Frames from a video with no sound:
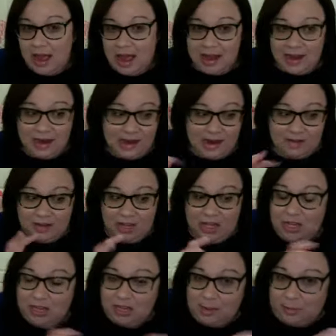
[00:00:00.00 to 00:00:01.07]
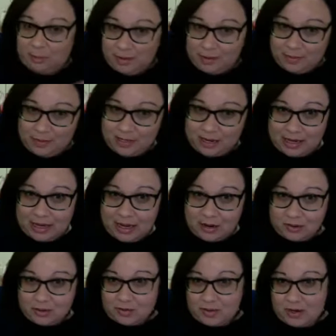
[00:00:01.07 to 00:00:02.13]
and I'd have a couple people like
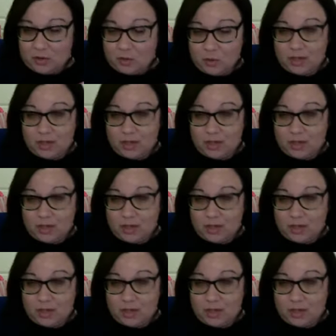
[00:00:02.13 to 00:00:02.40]
huddled around